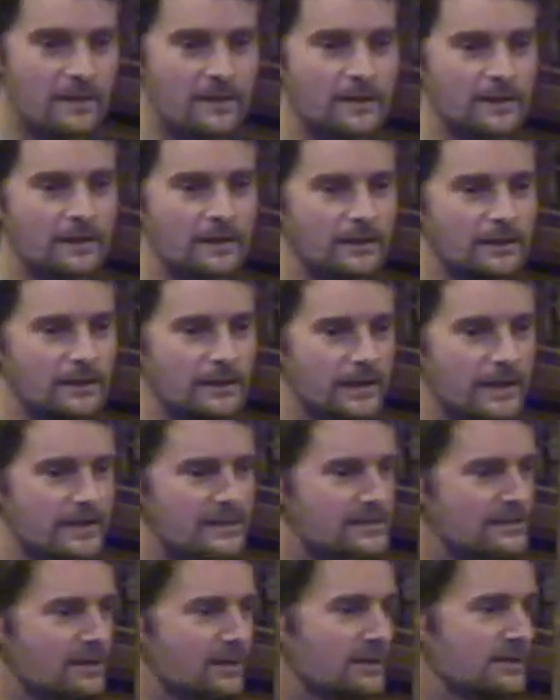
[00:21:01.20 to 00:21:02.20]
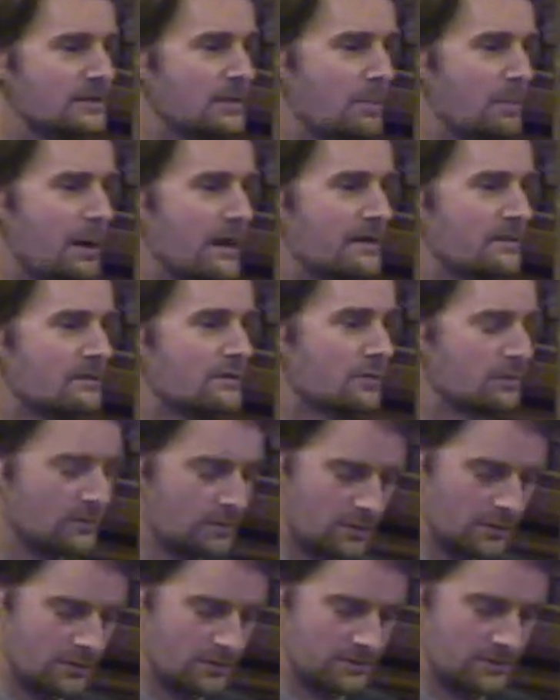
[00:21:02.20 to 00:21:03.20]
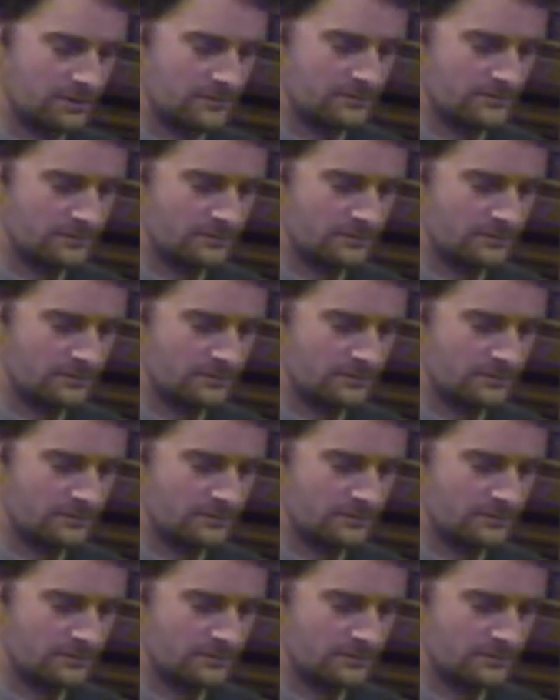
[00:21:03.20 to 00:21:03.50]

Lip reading: the less I depend on God.